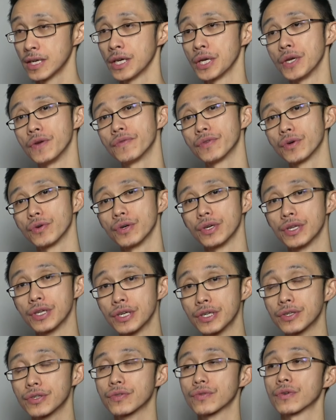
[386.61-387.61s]
even though it
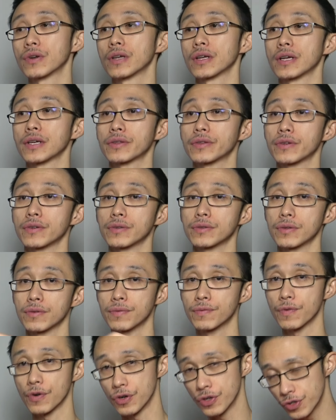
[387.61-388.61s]
is sort of like the, the
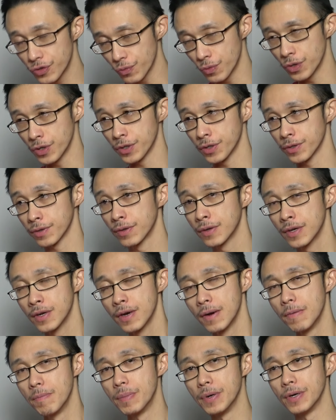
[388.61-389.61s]
first one,
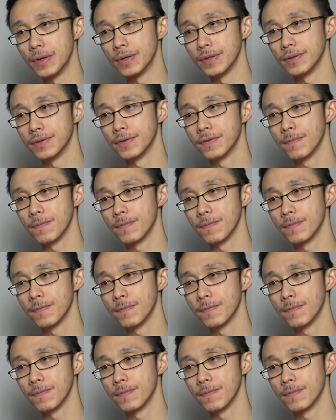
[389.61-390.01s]
but